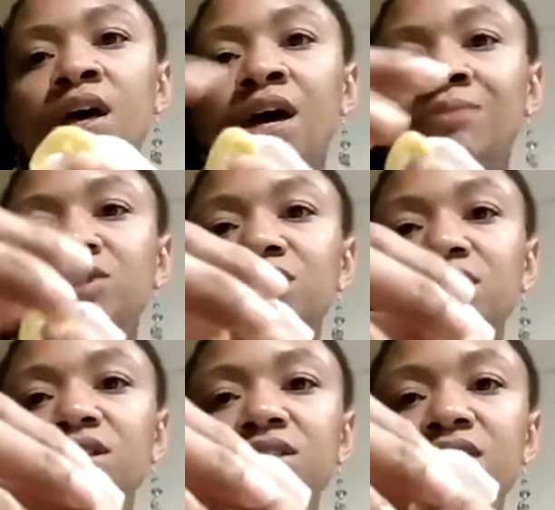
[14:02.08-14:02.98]
I'm just
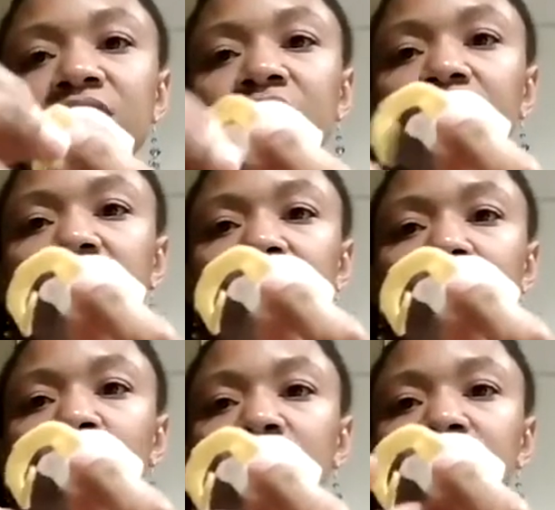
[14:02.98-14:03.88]
gonna take the
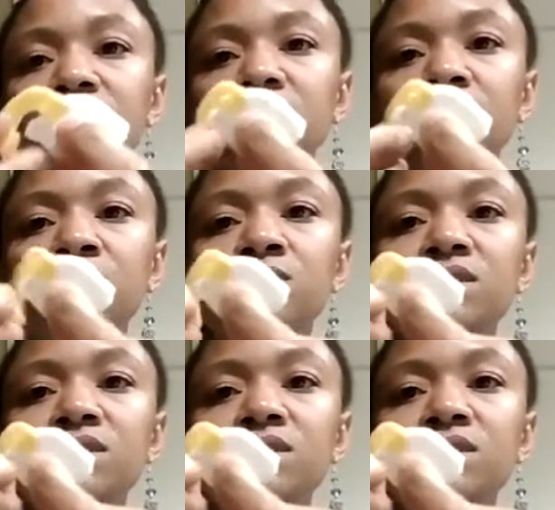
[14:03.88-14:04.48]
part that's loose